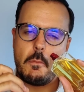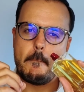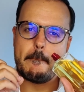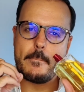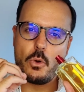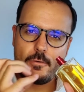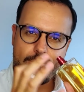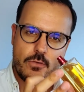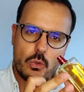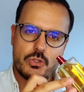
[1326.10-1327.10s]
more
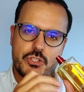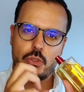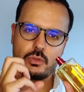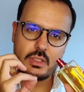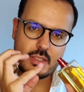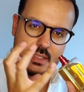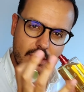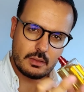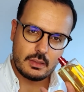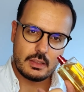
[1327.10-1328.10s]
focus on
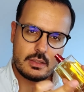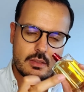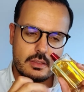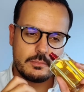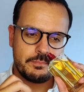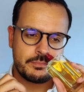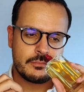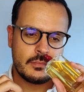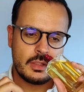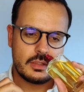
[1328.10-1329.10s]
that linden
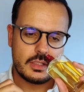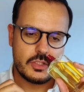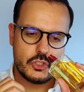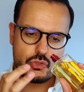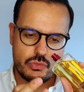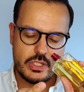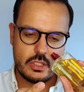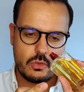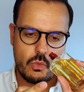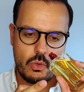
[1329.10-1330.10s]

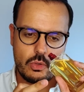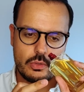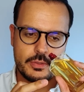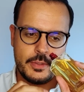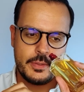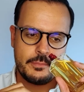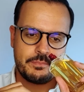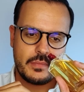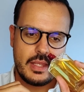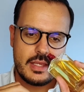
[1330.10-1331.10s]
tree accord,
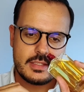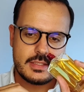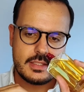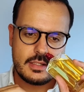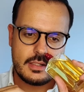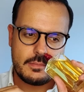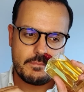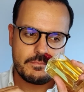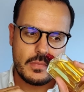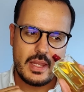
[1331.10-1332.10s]
and
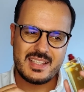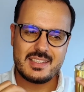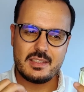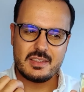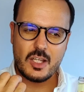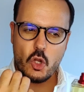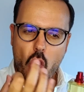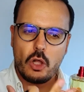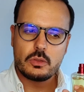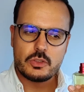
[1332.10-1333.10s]
the
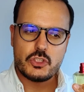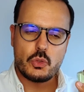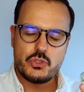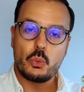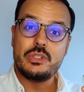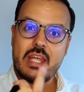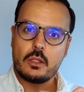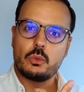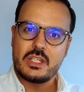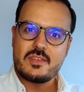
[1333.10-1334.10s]
color, it's also
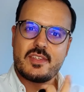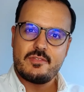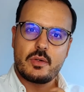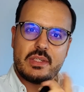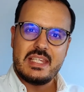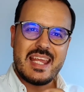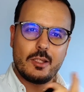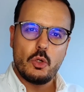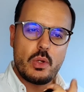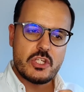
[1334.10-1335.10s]
yellow, gives a very
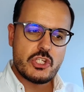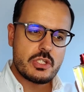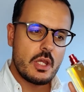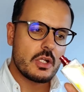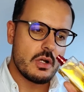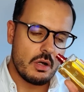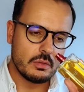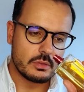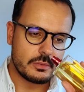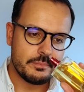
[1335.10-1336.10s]
yellowish
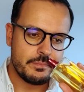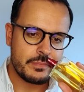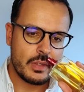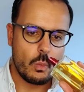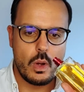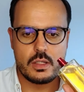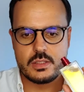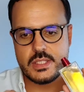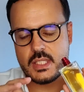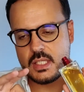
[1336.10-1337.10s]
color,
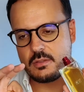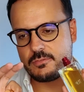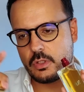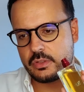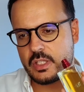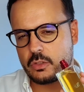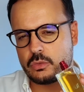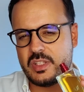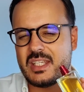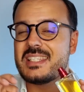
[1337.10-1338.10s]
whilst in Fleur
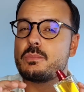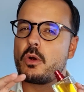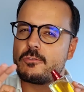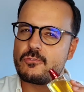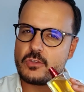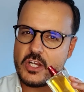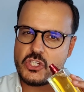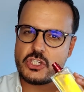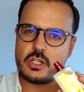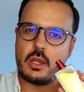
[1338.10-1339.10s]
Narcotique is more
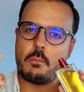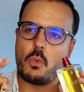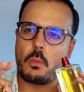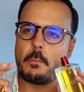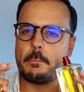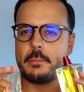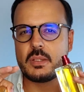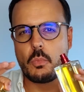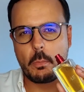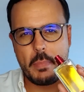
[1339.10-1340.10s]
fresh and a
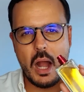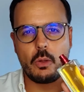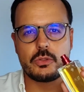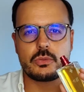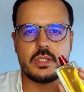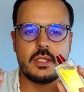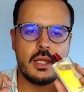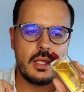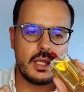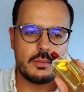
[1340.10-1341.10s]
bit more
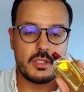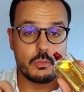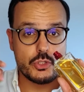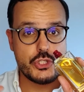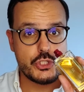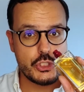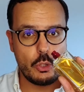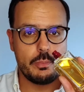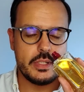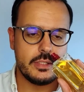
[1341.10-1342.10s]
powdery and a bit more
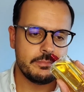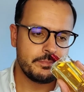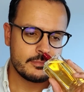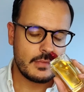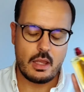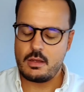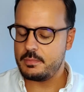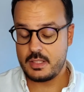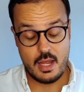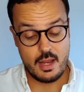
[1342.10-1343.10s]
soapy.
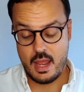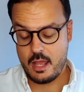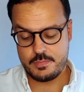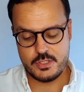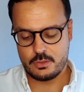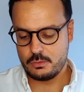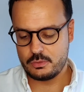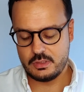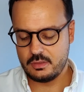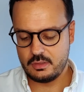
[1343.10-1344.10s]
Oh man, I
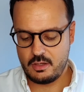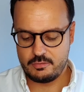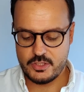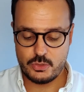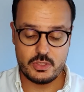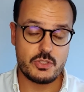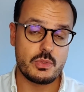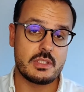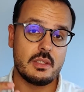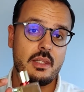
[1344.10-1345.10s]
absolutely love this one.
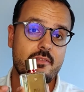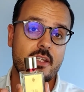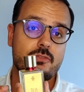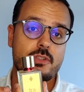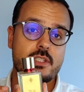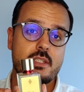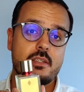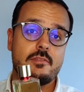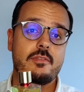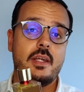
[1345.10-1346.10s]
This was a love at first
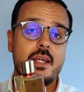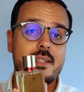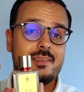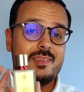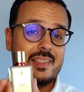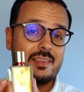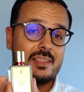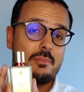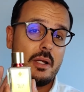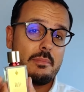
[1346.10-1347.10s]
sniff.
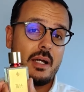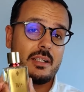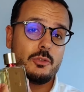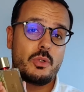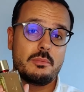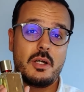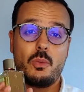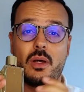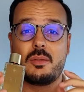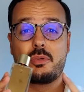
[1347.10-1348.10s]
Tília by Marc-Antoine
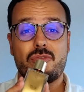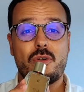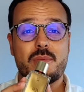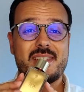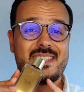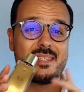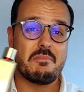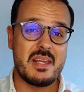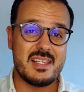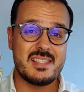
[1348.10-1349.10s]
Barrois. The performance is
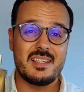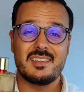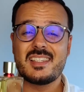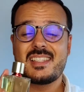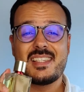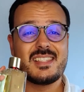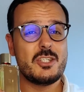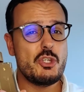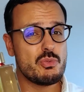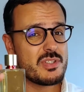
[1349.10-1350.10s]
amazing. This
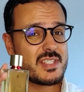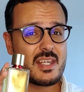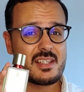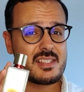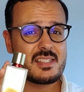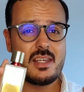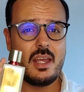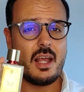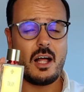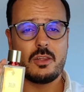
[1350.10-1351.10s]
is unisex,
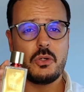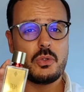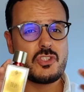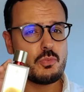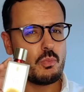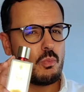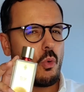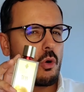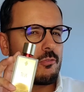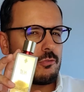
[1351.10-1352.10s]
although it's
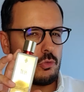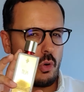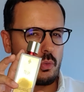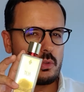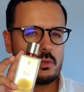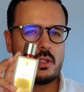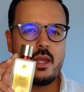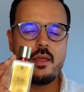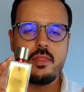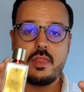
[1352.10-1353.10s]
more floral
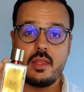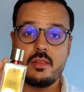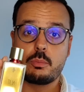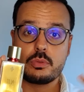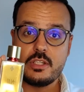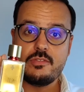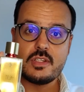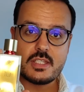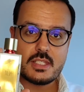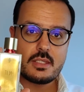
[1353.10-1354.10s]
than the
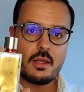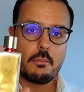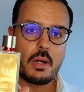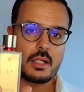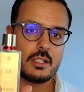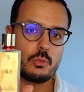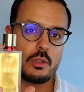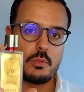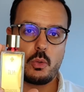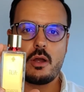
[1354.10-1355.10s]
previous
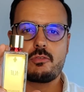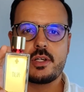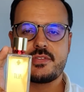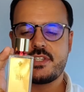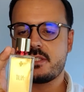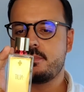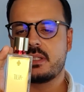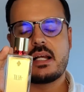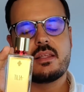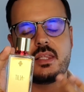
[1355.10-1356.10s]
Marc-Antoine Barrois fragrances,
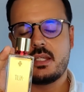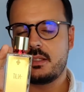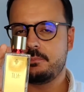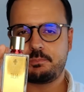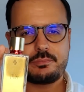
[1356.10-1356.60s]
but I think